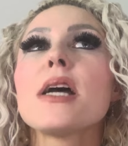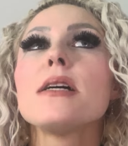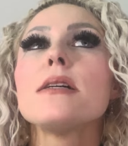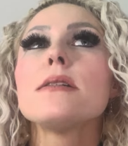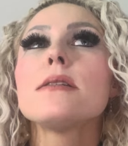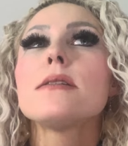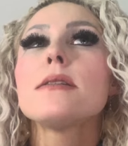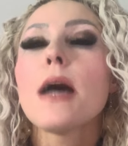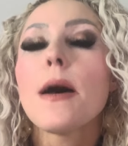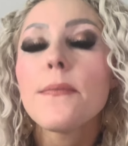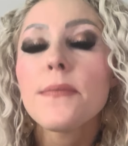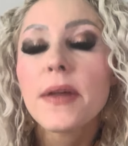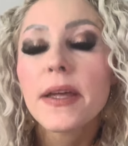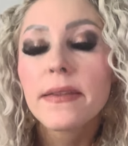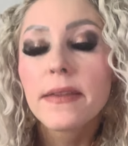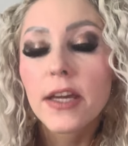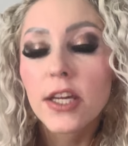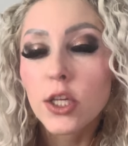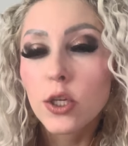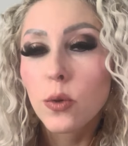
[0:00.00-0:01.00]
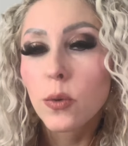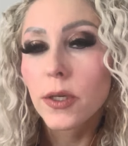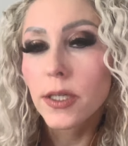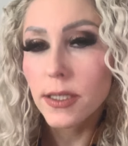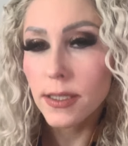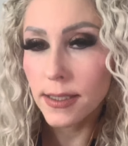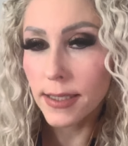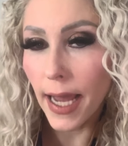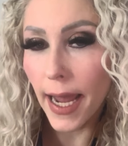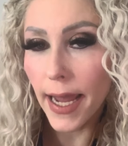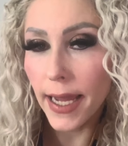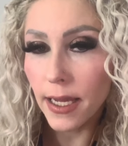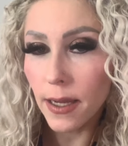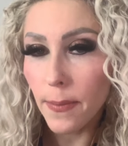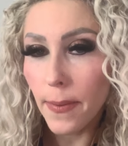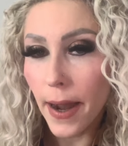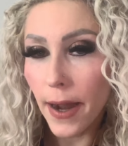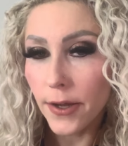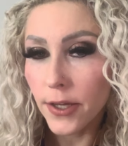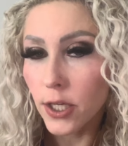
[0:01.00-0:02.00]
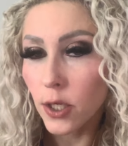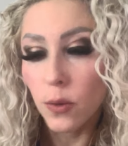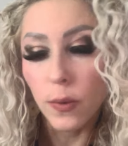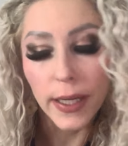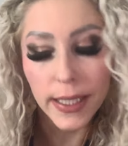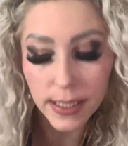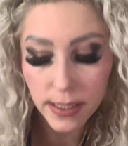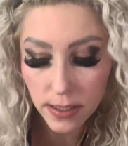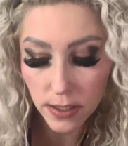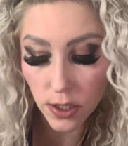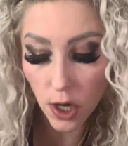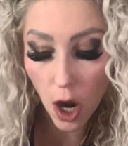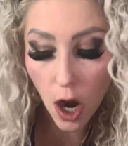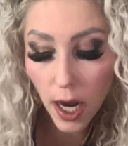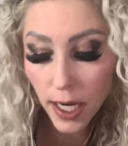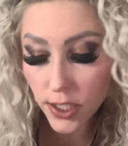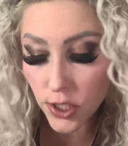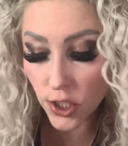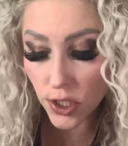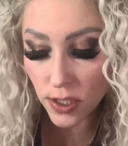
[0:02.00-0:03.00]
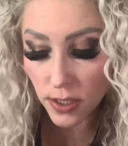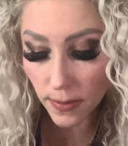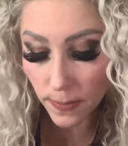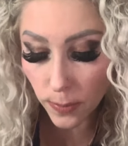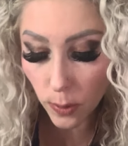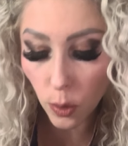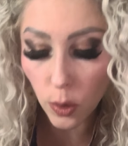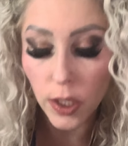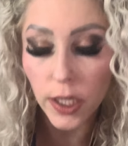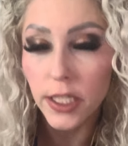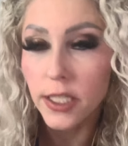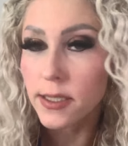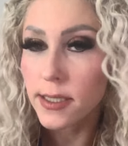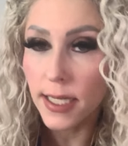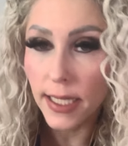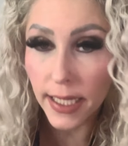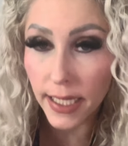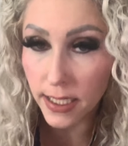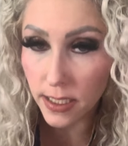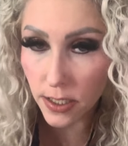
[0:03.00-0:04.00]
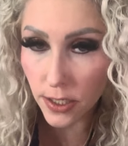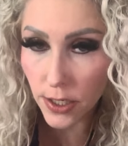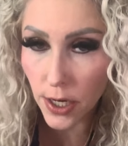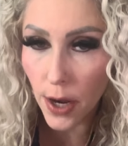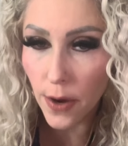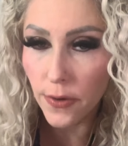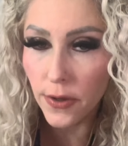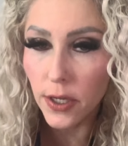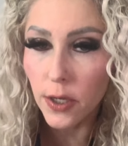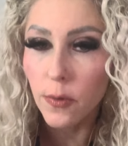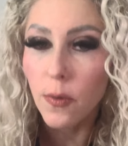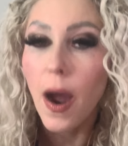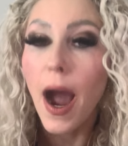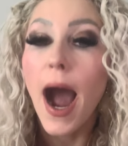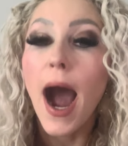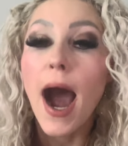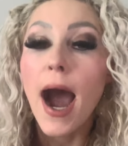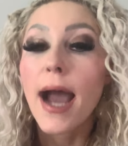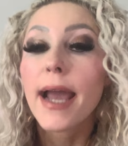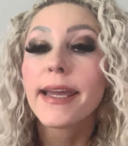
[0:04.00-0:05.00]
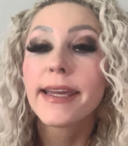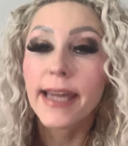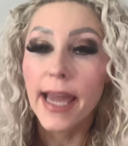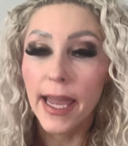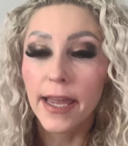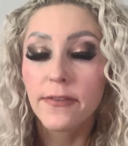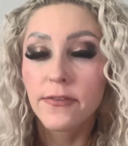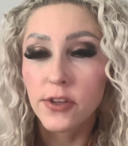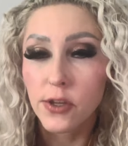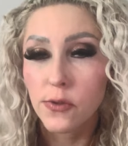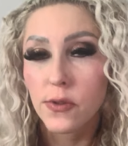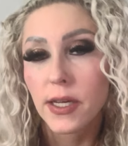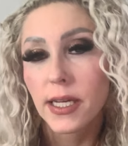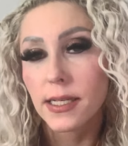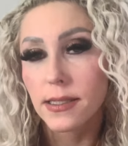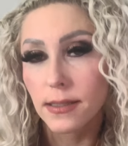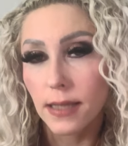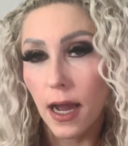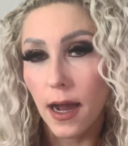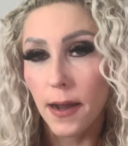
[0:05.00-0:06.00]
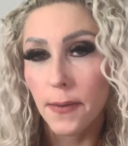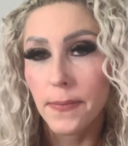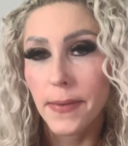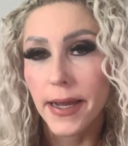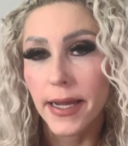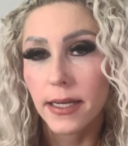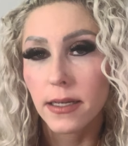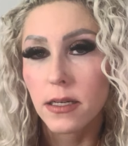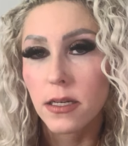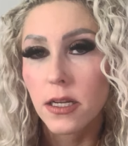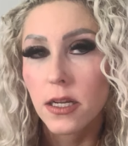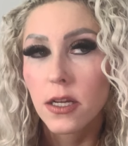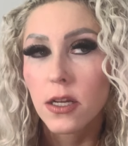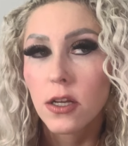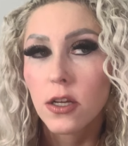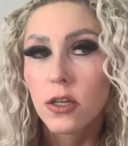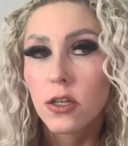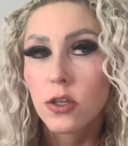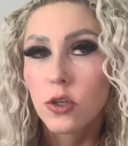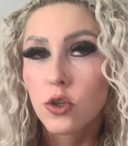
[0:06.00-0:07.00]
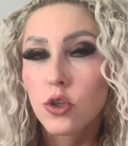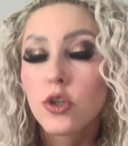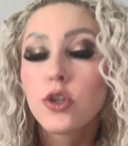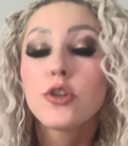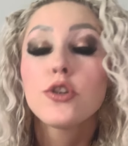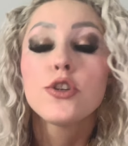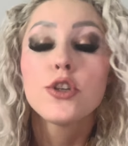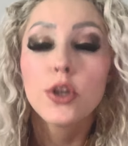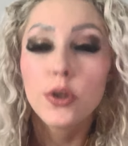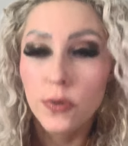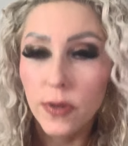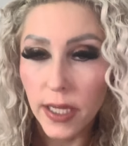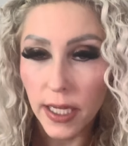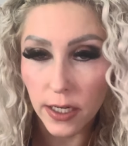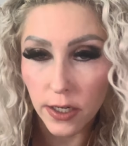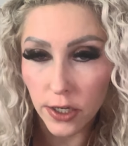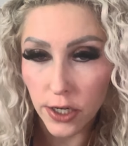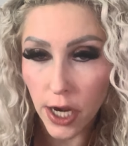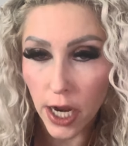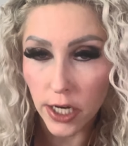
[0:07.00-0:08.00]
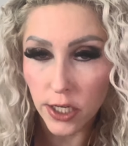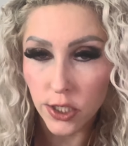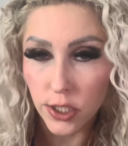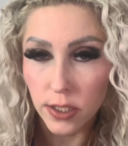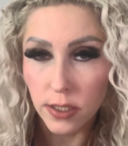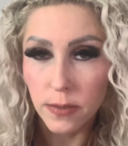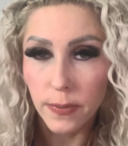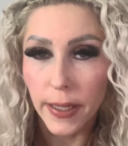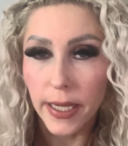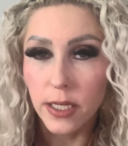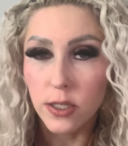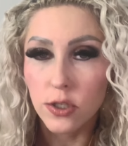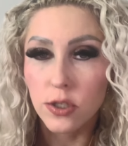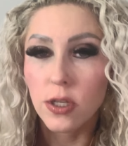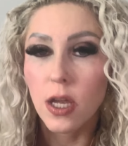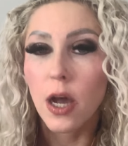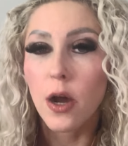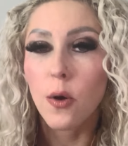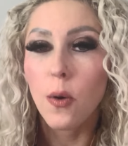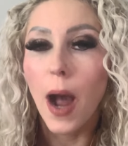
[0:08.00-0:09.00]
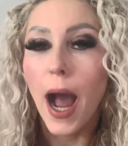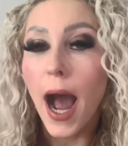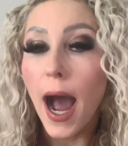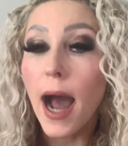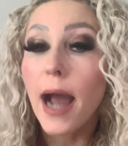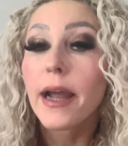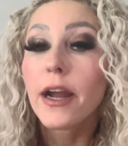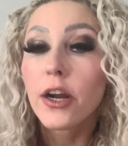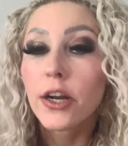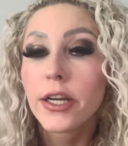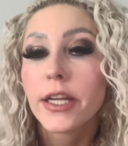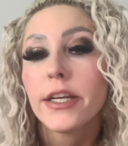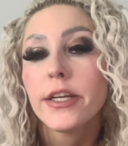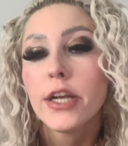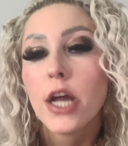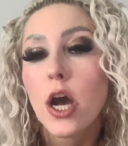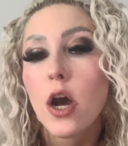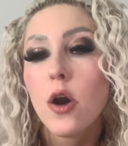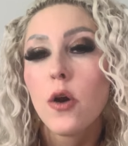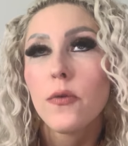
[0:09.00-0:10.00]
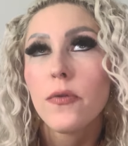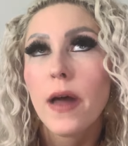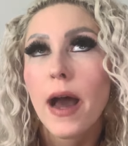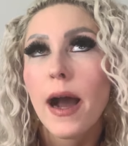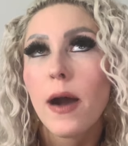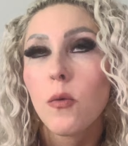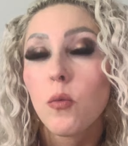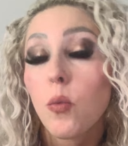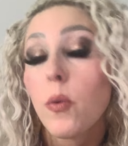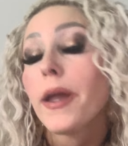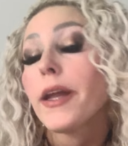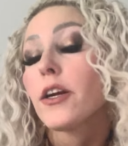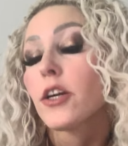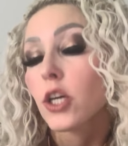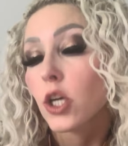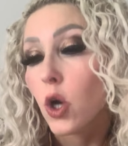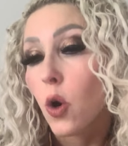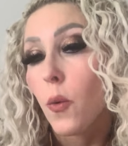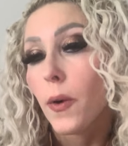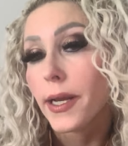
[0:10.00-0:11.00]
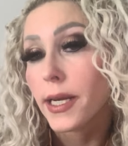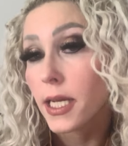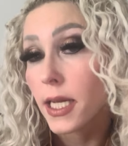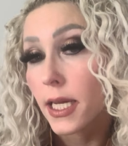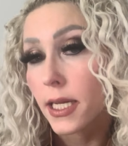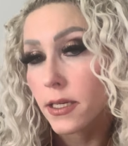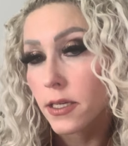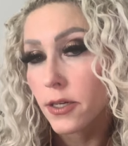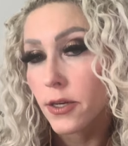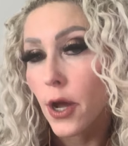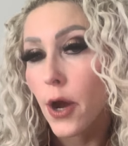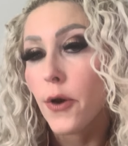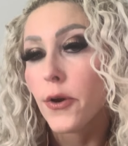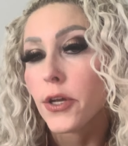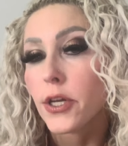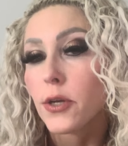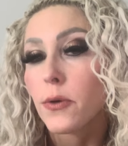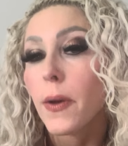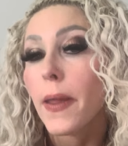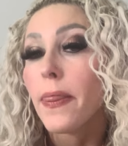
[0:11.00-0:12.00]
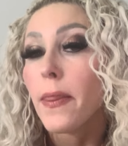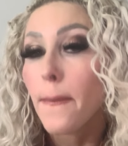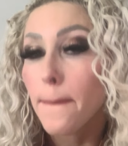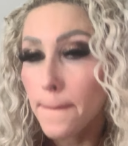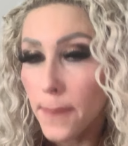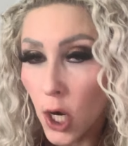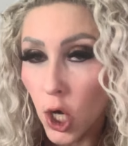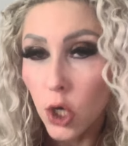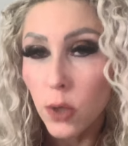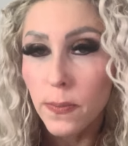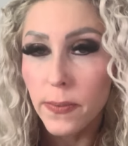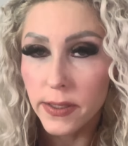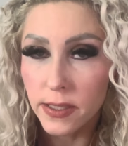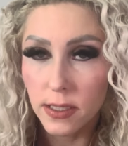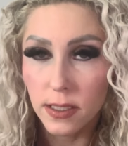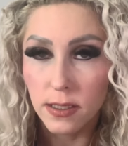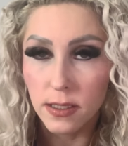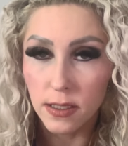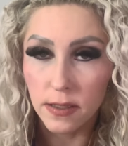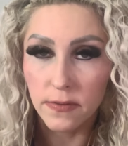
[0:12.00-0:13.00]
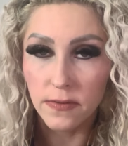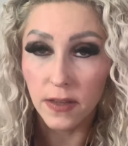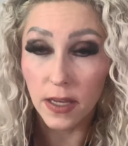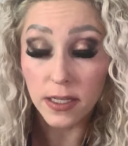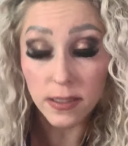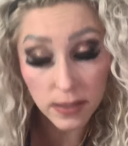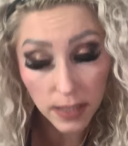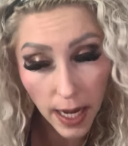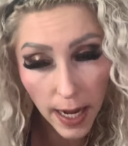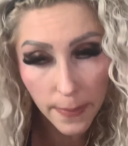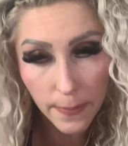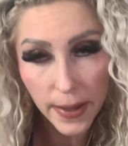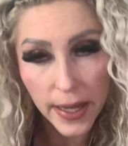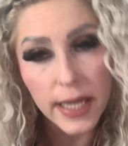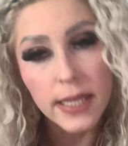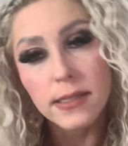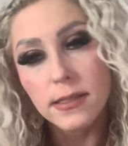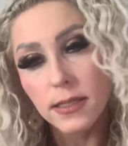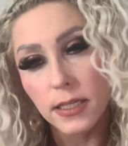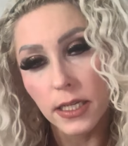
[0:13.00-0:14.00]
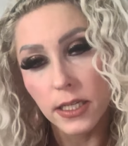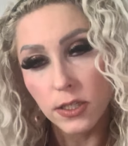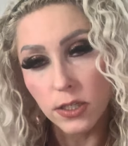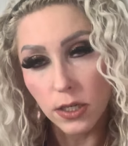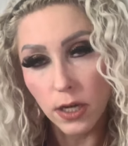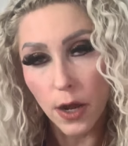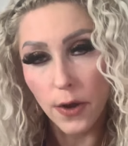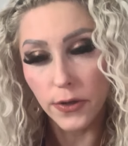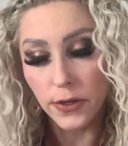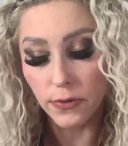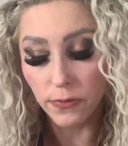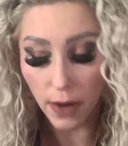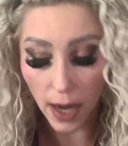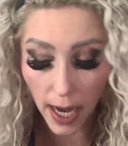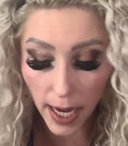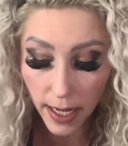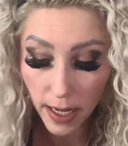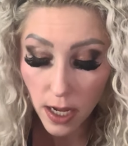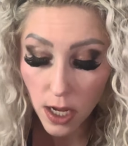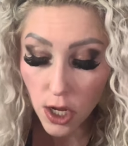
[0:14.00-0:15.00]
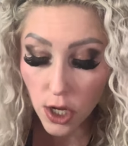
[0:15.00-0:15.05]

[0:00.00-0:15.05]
something that you are saying about you, it's not just important to get to know you. I gave you the assignment to do the introduction speech. So I already know that we're going to get to know you, and the purpose of the assignment is to get to know you, right?